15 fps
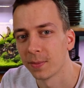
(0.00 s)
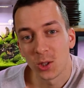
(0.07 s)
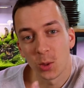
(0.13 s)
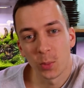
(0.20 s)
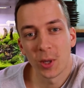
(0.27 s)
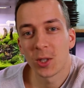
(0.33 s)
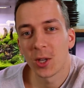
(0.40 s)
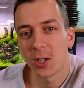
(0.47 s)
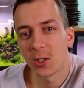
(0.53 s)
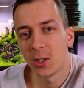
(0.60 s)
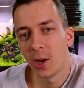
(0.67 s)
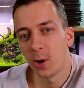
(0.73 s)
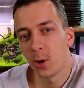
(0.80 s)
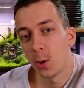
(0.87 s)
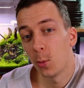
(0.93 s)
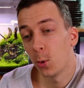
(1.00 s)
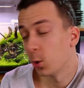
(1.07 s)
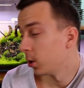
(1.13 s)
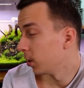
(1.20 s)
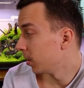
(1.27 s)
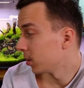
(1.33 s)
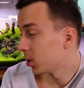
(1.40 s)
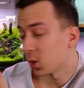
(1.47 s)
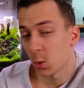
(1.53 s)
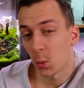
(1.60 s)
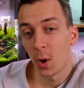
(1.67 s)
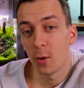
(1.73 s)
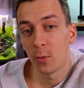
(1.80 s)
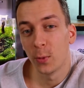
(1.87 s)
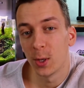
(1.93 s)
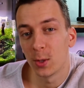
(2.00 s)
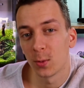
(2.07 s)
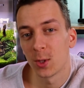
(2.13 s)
So best case scenario, we're gonna get 12 weeks